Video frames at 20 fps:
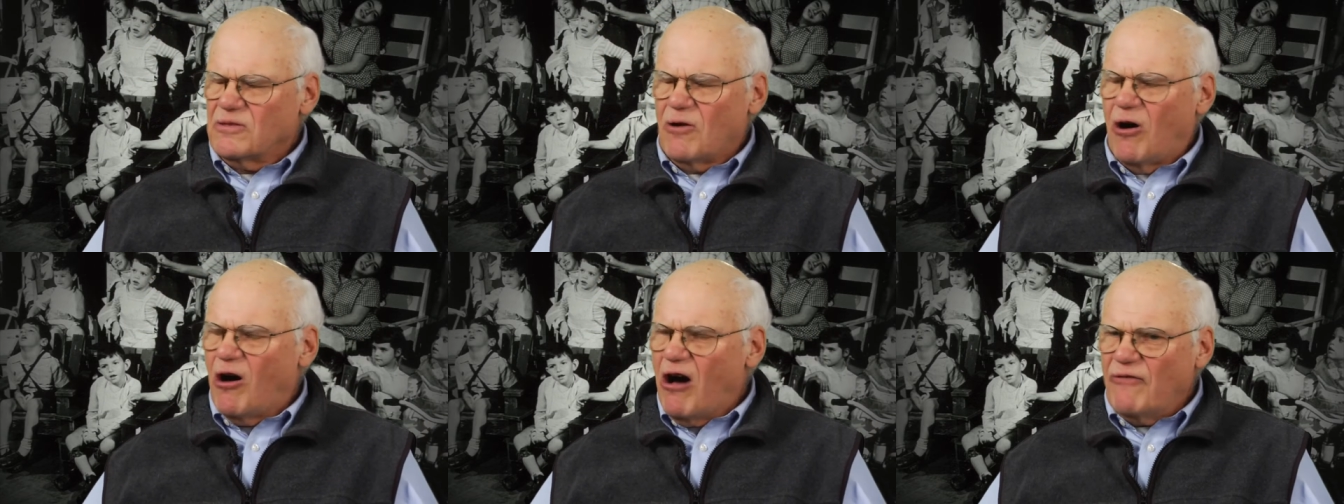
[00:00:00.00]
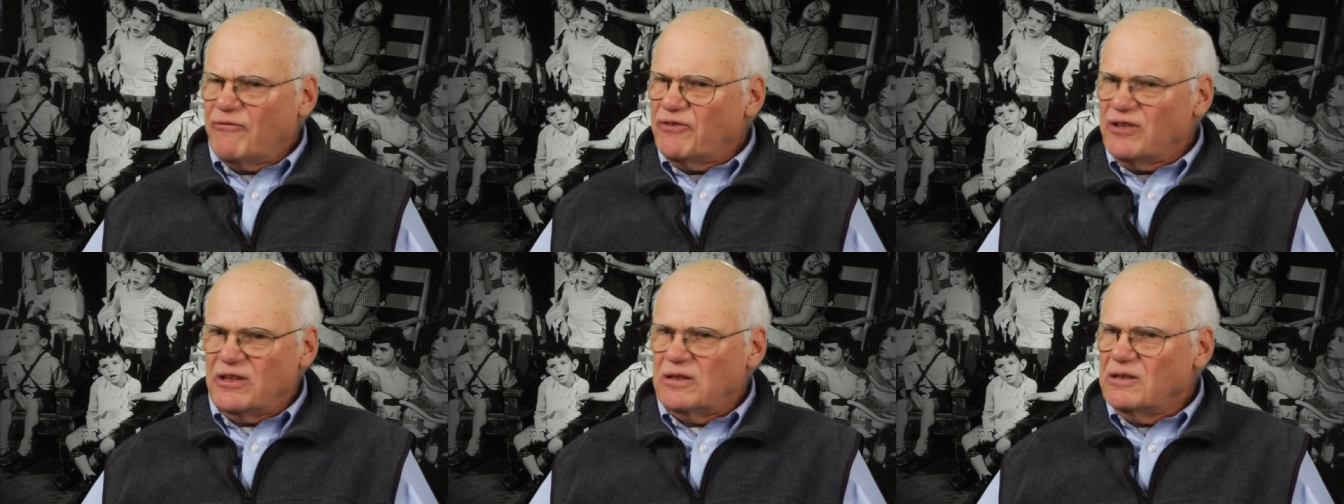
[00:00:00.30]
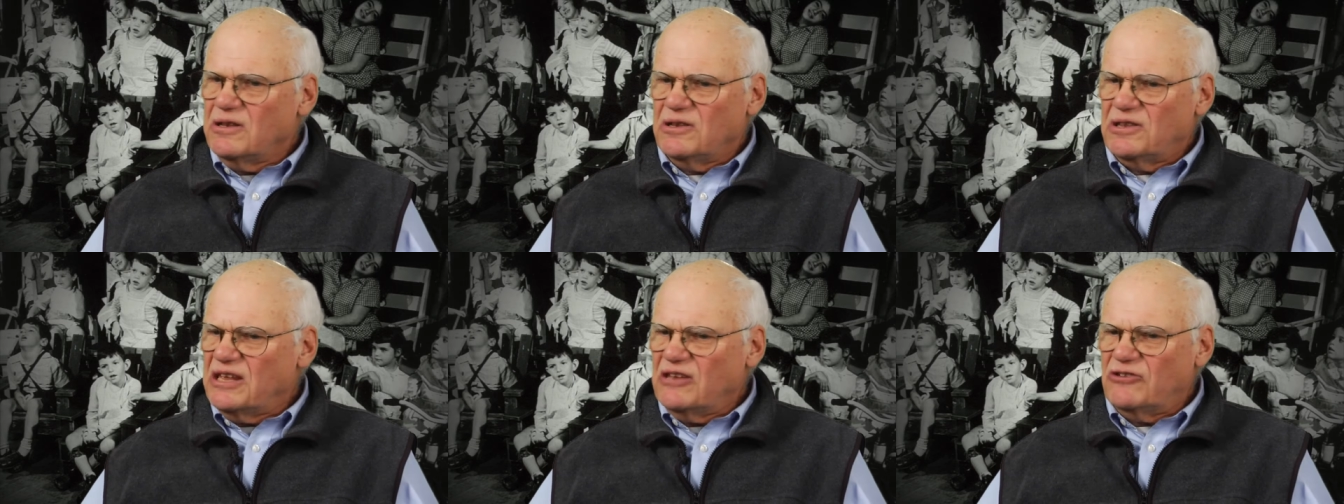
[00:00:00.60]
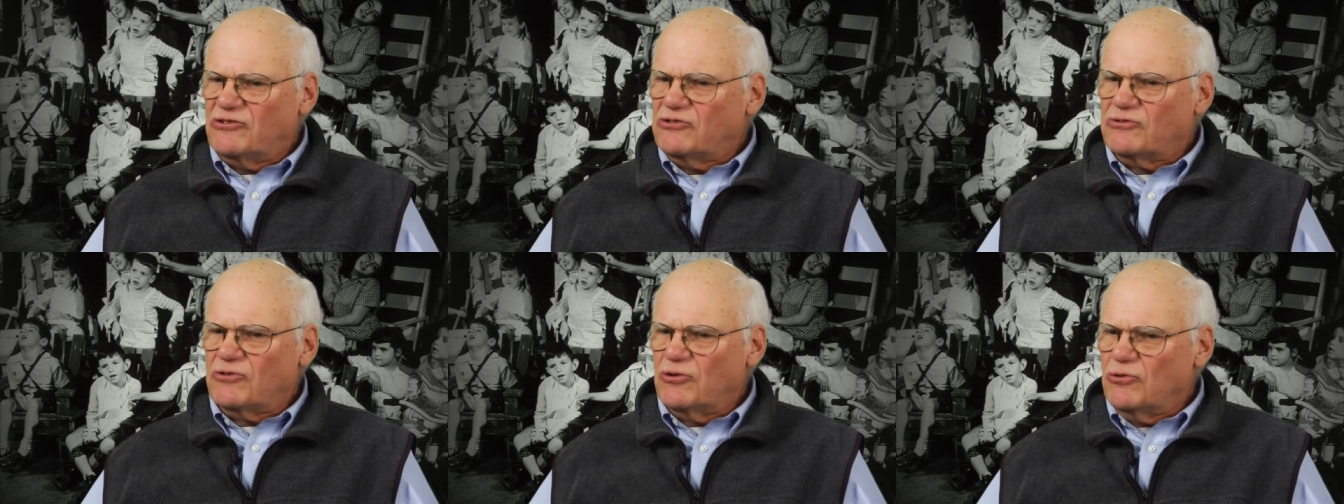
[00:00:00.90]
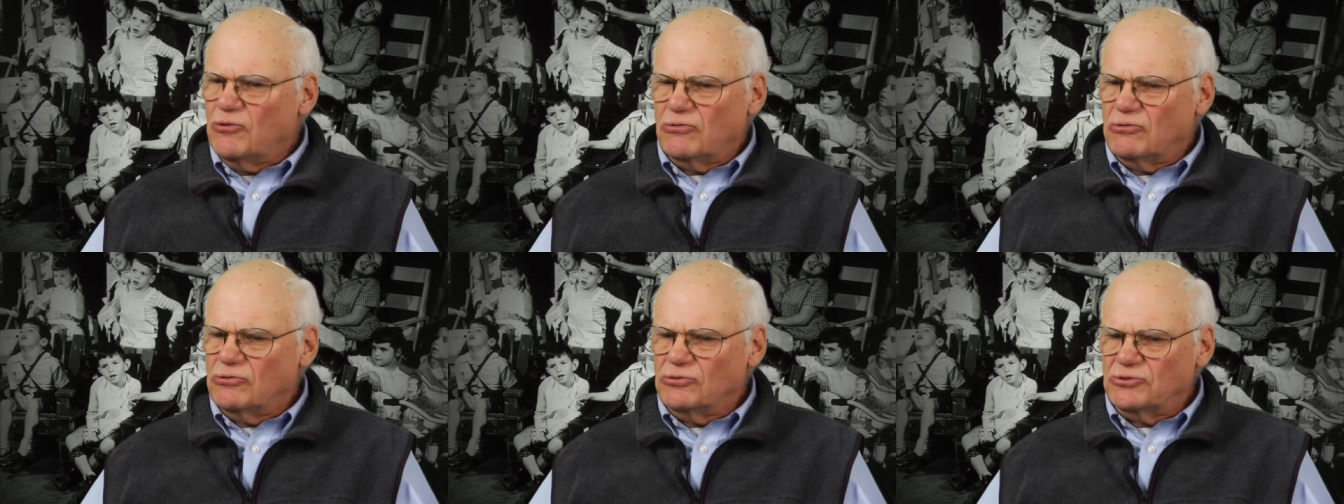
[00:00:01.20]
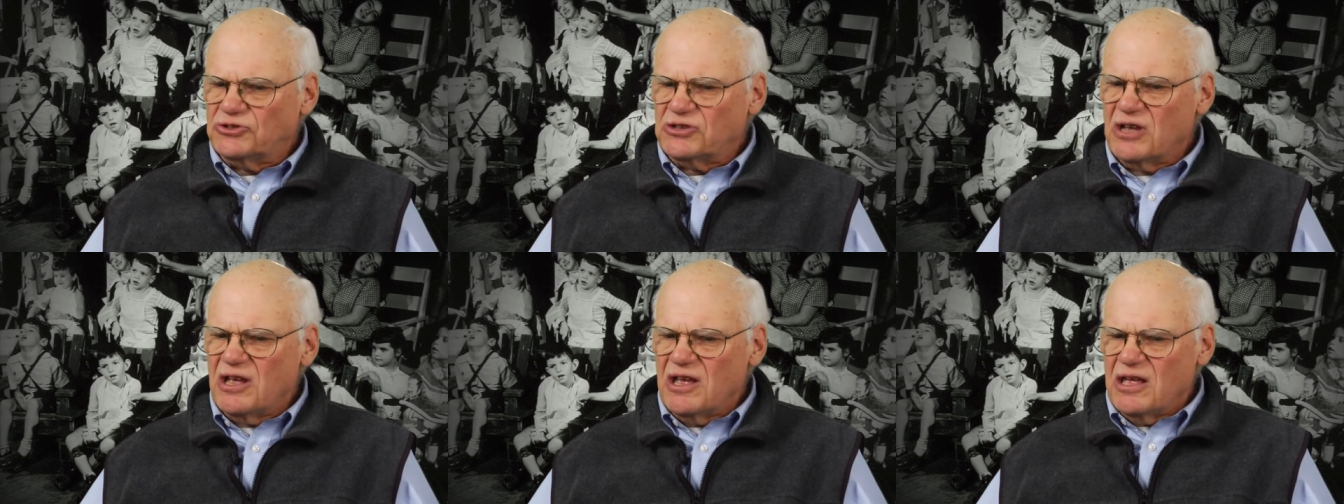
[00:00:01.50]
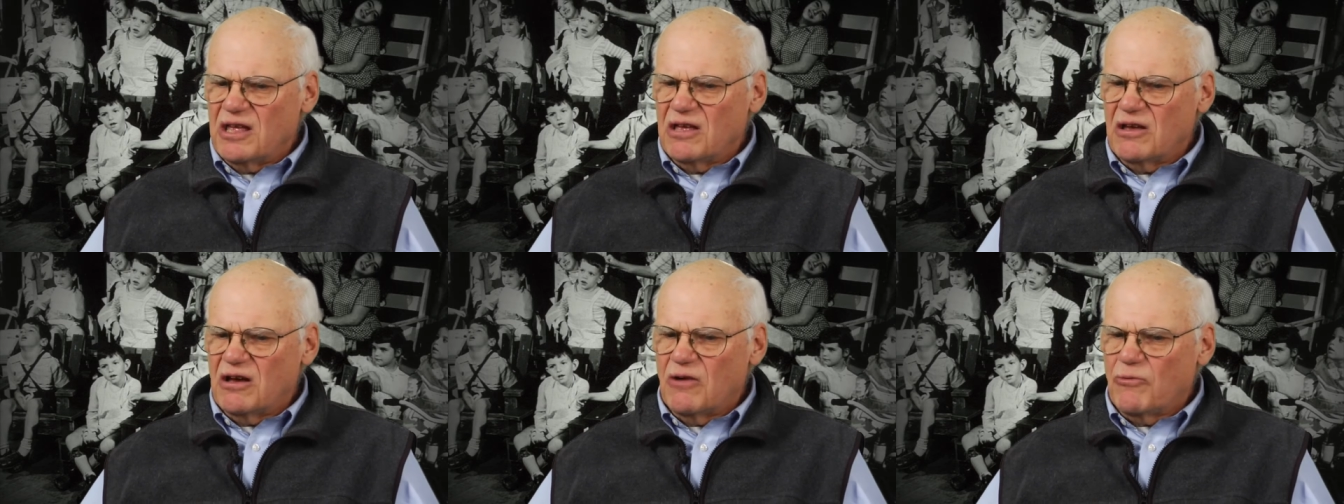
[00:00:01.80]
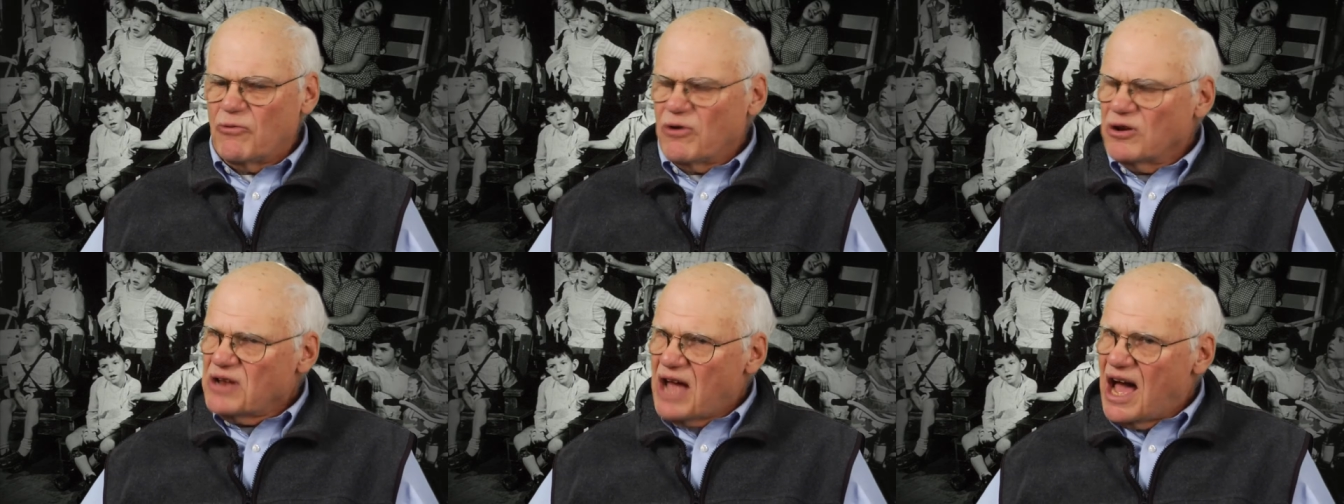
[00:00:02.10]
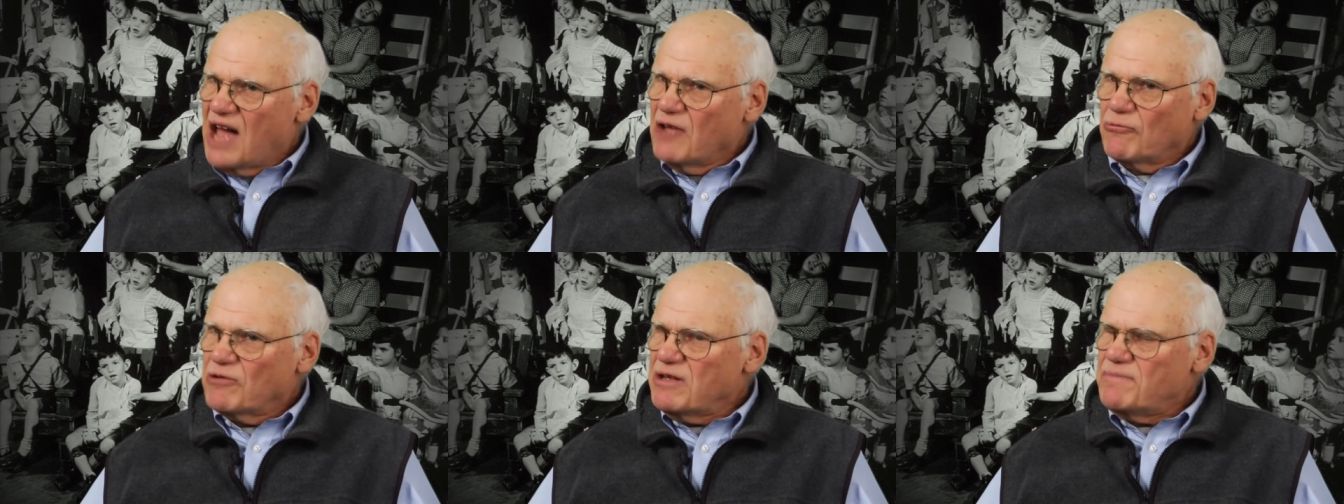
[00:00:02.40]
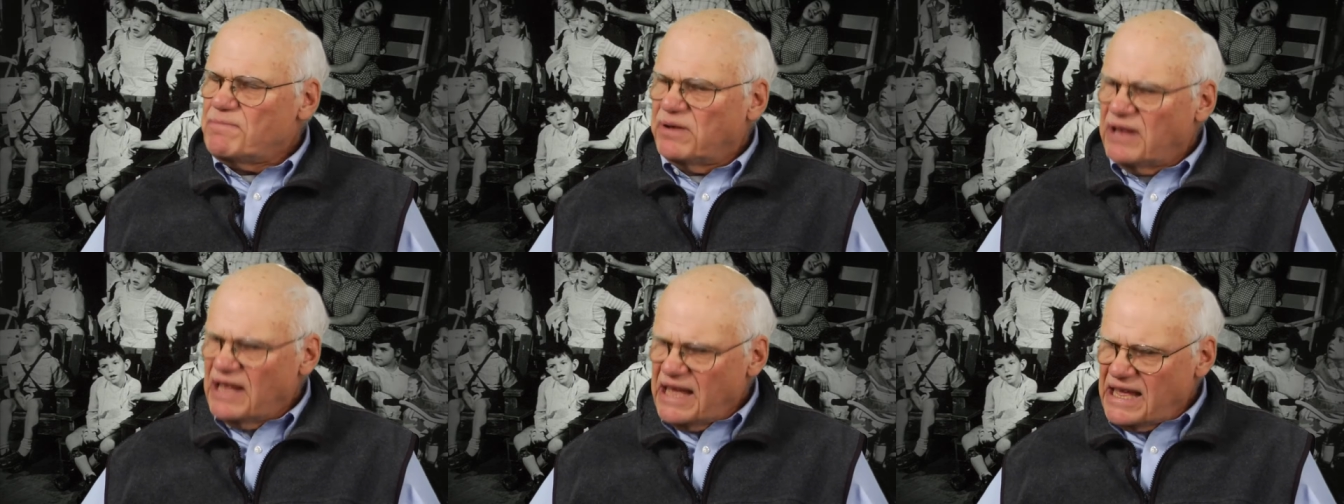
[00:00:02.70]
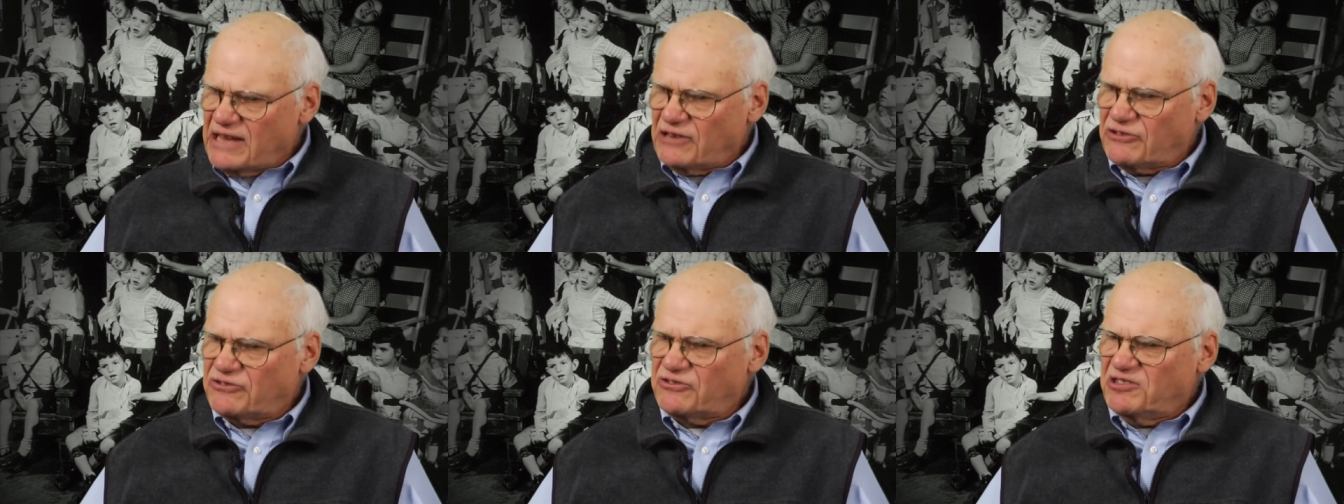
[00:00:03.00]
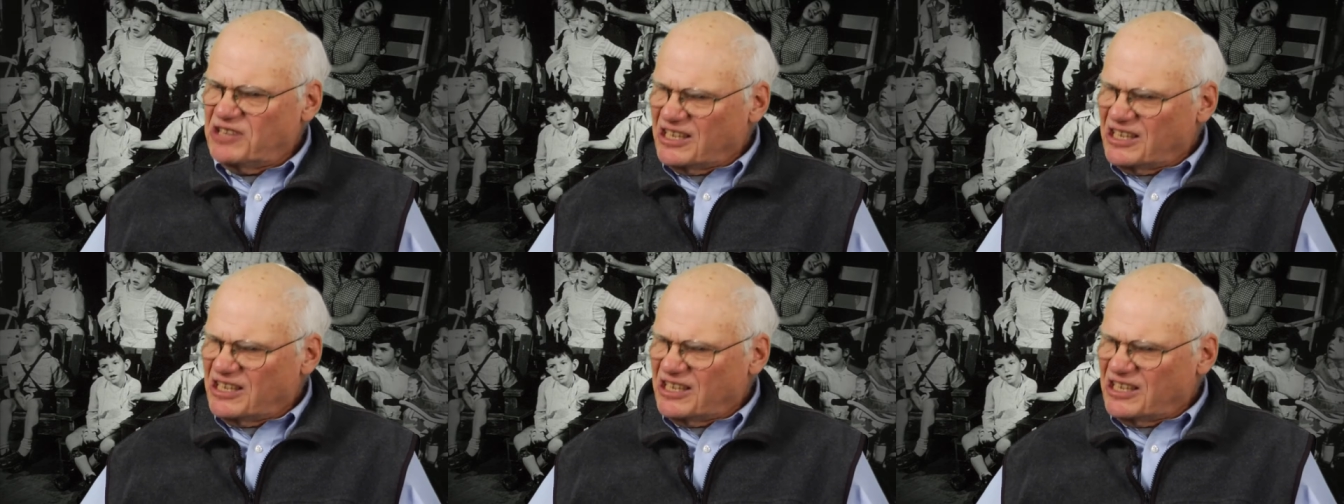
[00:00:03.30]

Often these tools uh, were not replaced,